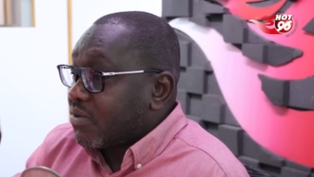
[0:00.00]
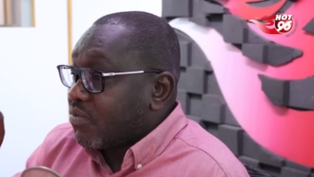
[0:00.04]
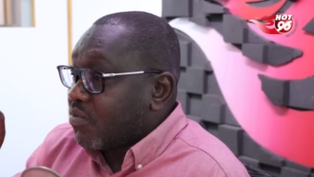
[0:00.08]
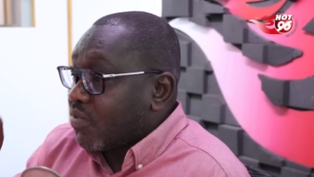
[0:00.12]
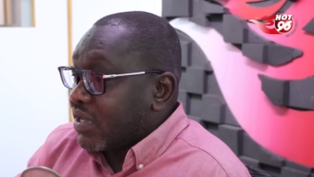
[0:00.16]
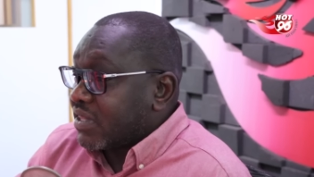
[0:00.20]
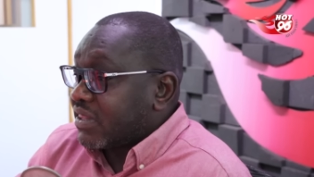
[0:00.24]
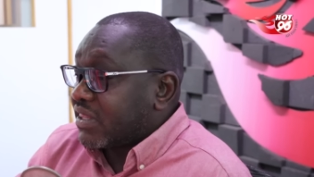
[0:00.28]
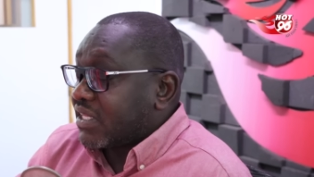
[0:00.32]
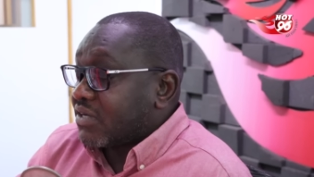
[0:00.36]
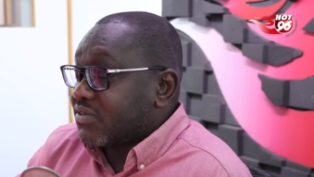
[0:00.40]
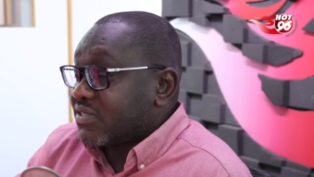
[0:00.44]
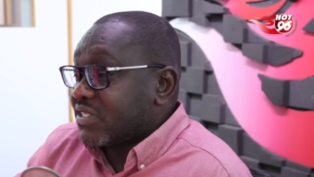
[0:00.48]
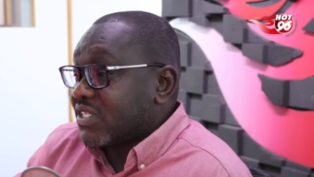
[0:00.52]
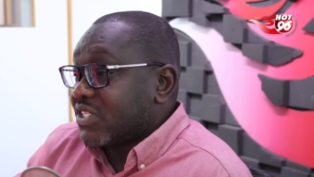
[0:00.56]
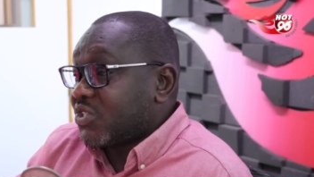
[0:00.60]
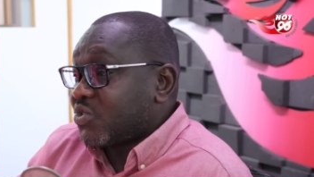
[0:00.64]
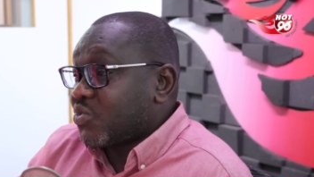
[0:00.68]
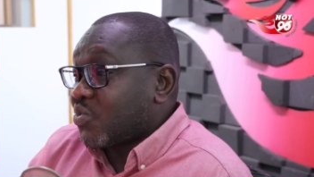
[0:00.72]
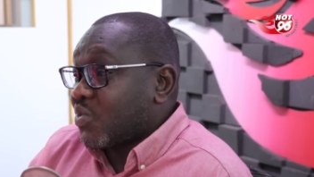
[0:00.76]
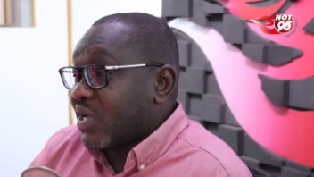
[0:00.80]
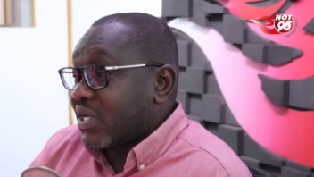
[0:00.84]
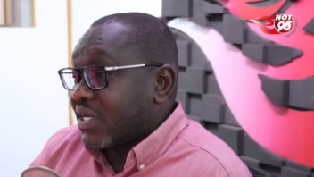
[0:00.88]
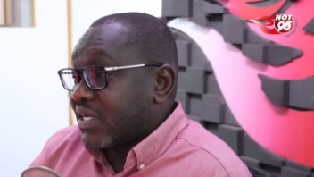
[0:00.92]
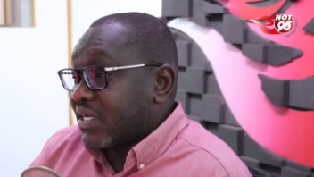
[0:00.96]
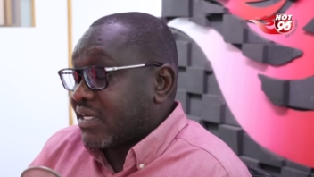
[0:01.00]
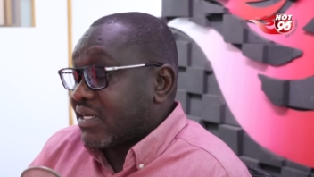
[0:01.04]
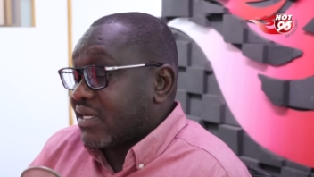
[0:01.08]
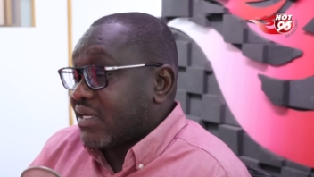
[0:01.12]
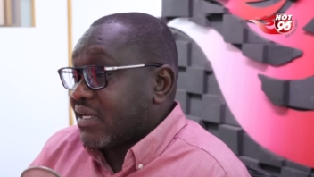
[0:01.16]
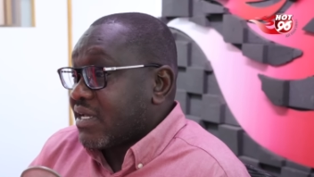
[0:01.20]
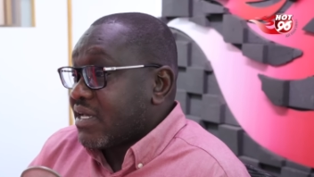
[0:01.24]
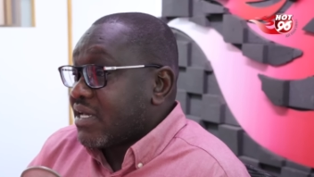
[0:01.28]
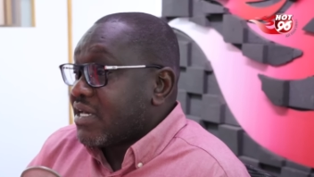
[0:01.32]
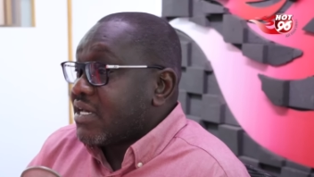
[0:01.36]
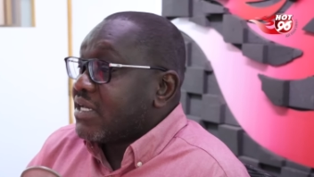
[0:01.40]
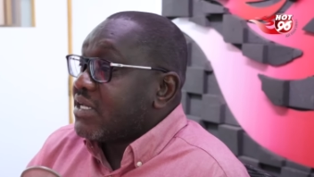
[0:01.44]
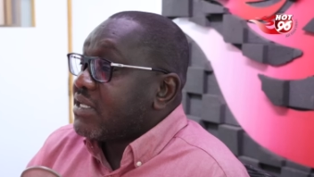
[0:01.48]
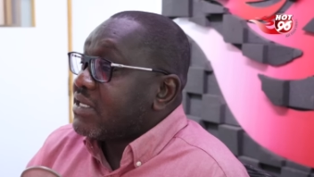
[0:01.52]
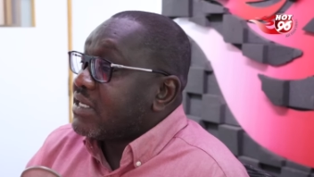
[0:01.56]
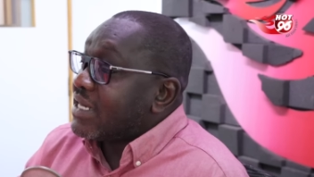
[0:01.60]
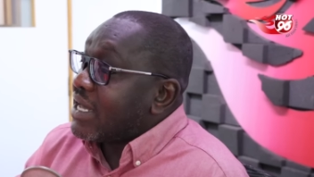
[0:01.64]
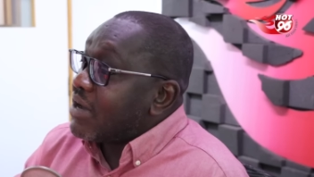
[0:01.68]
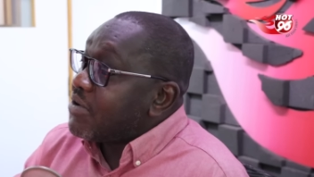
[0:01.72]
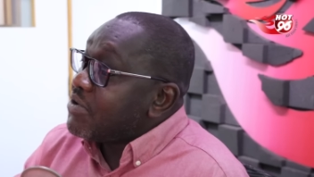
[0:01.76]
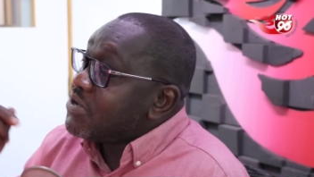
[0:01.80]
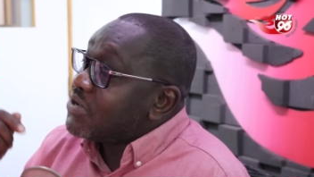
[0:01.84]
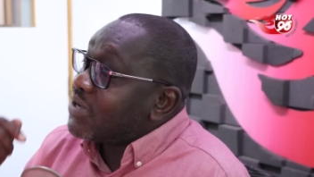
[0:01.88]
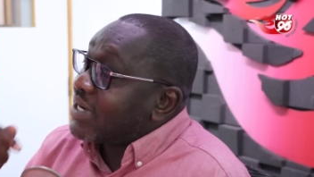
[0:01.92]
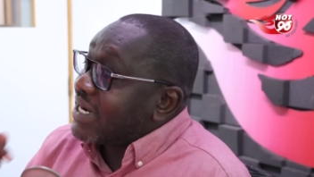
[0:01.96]
1,200.
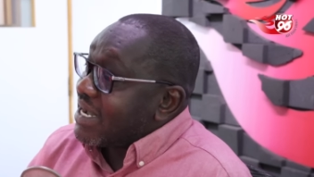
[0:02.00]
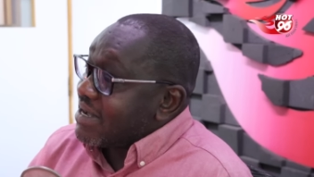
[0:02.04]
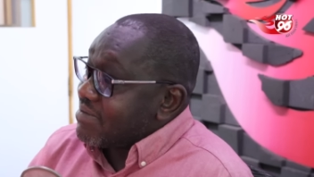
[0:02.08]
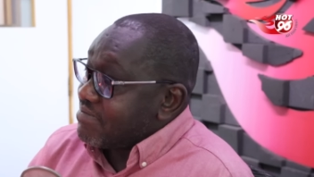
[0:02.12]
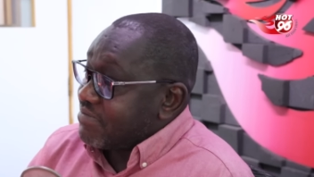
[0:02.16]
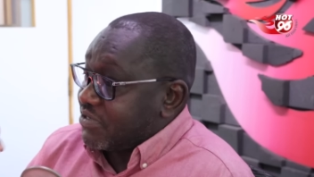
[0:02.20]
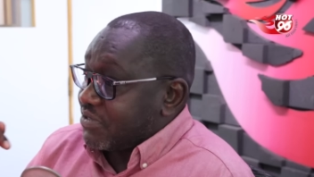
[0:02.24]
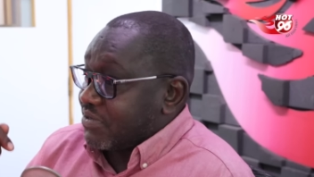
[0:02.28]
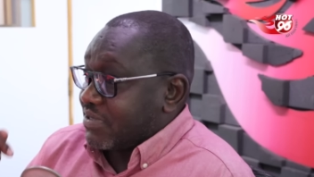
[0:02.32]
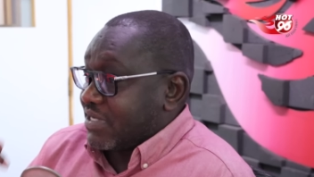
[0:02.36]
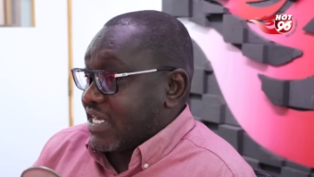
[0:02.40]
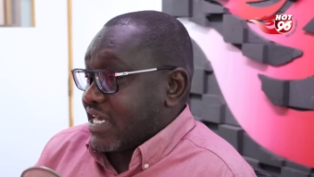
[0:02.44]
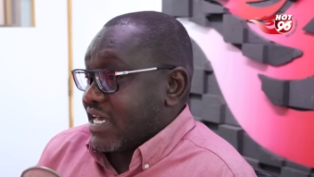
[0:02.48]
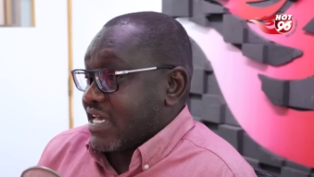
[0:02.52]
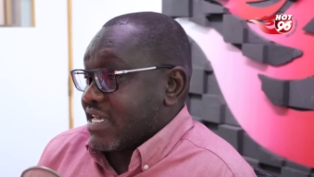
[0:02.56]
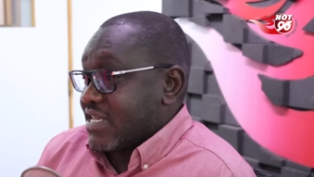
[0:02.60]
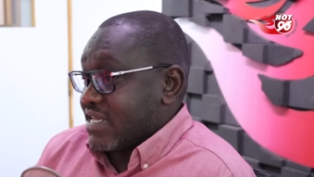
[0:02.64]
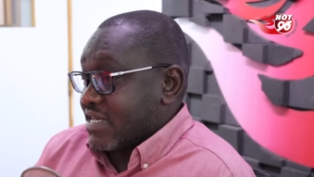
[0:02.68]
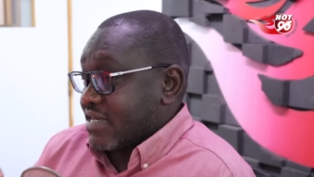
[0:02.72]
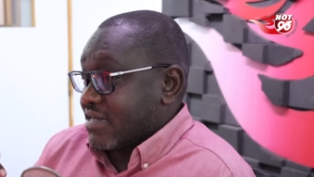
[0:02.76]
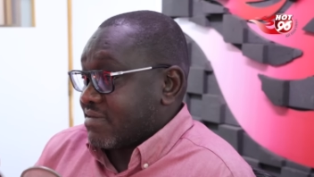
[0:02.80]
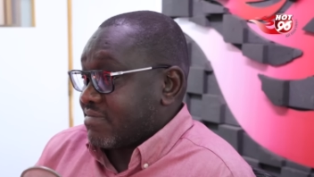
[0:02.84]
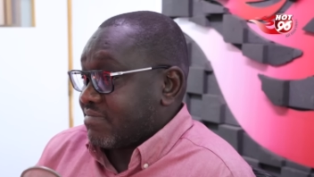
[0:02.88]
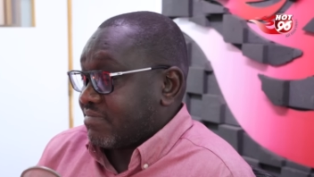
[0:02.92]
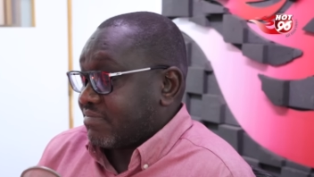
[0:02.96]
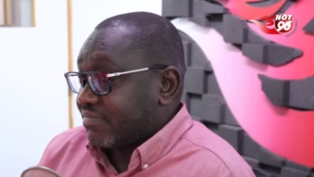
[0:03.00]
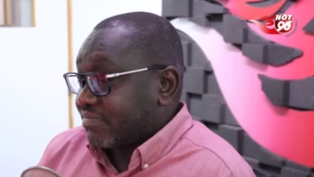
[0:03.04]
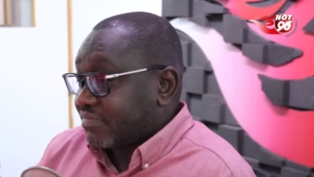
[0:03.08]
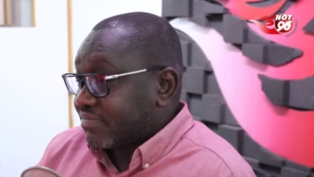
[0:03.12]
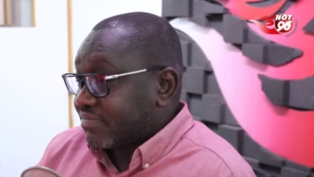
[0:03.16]
Now you come to Kenya.